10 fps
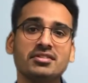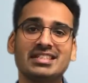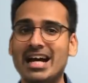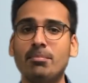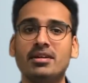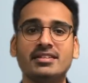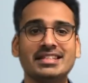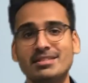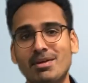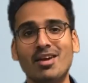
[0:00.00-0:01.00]
tablets, and
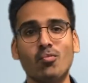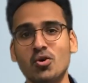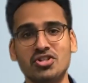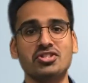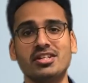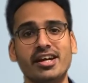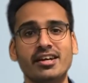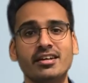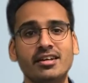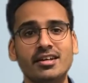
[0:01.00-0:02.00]
smartwatches today.
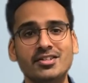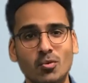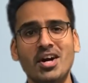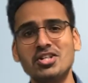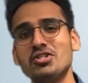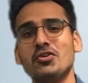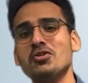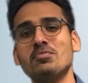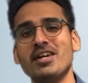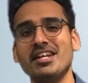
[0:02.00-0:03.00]
So why should drones
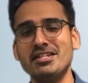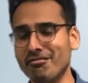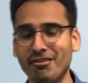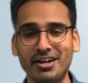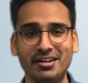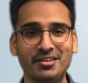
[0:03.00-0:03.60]
be any different?